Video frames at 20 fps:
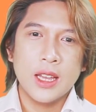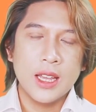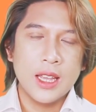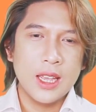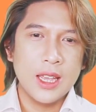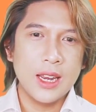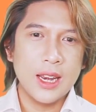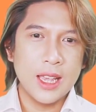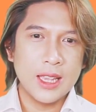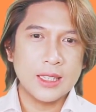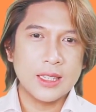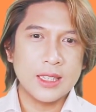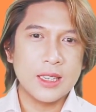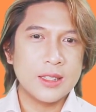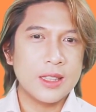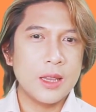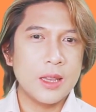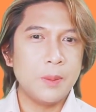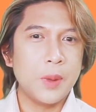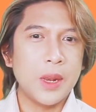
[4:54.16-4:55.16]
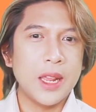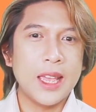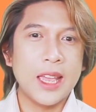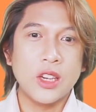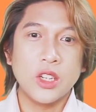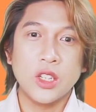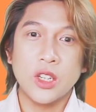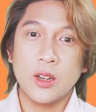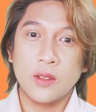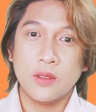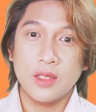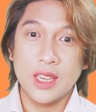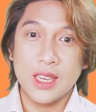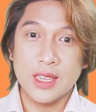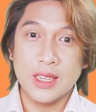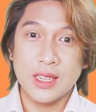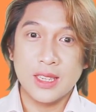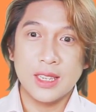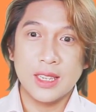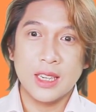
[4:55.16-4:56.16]
In essence, the implication of
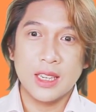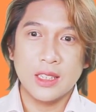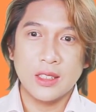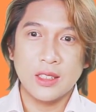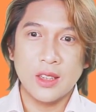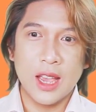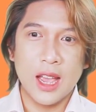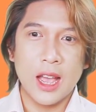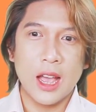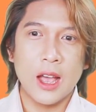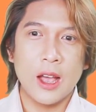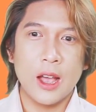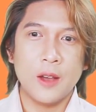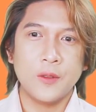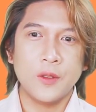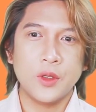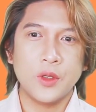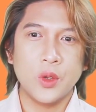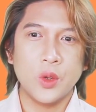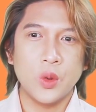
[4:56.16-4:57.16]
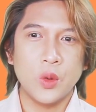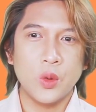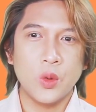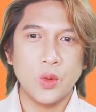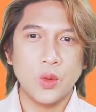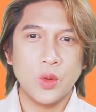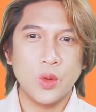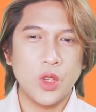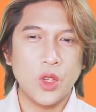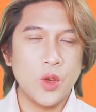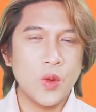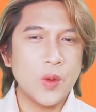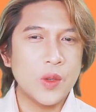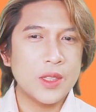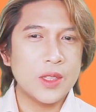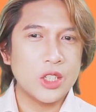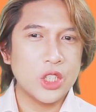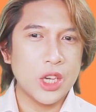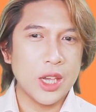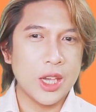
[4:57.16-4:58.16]
this is you have to use
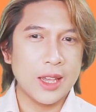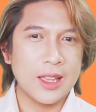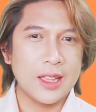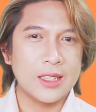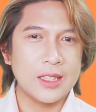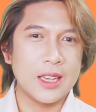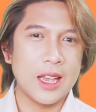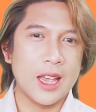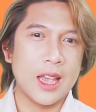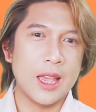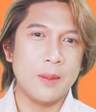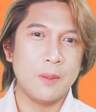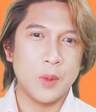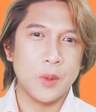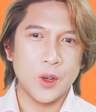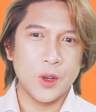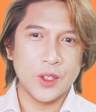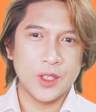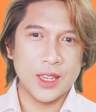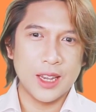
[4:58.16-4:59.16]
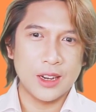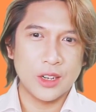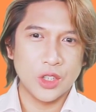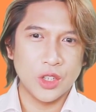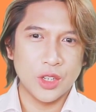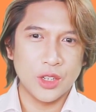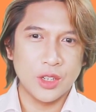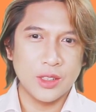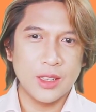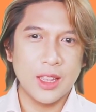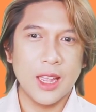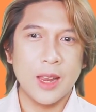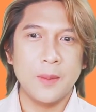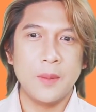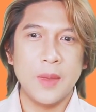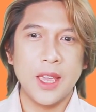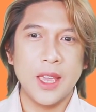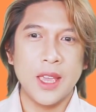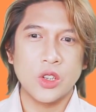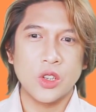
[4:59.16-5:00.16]
the checking time per section and
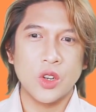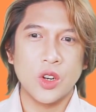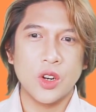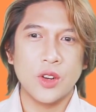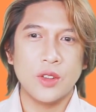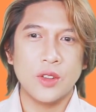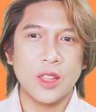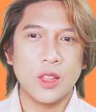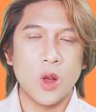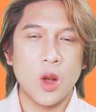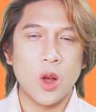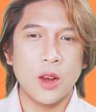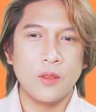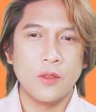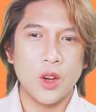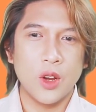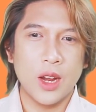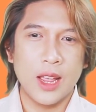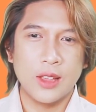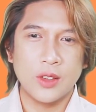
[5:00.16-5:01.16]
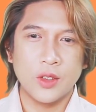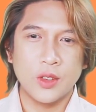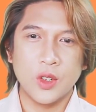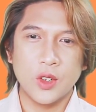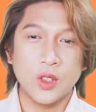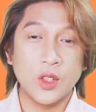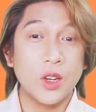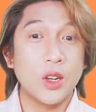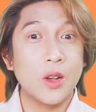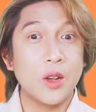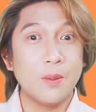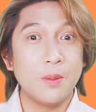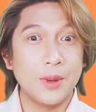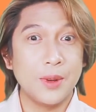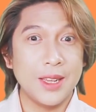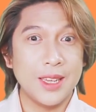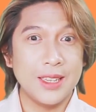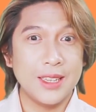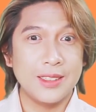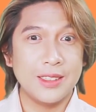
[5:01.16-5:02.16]
make sure that all of your answers are
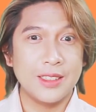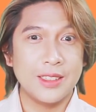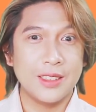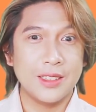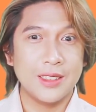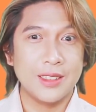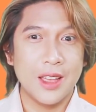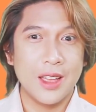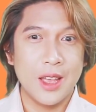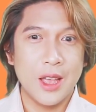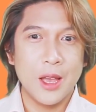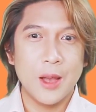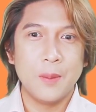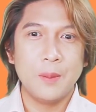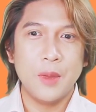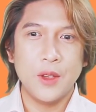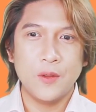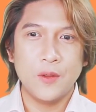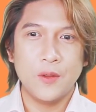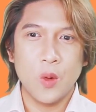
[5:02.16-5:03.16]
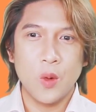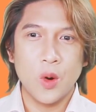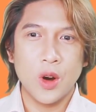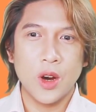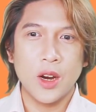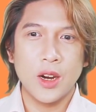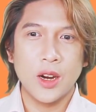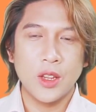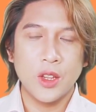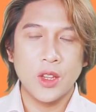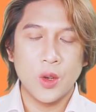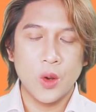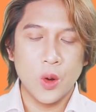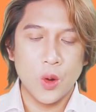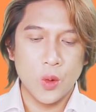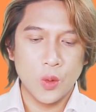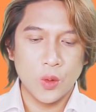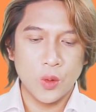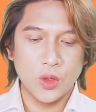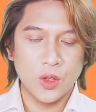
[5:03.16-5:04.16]
complete before you
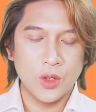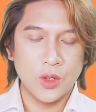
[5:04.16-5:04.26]
go to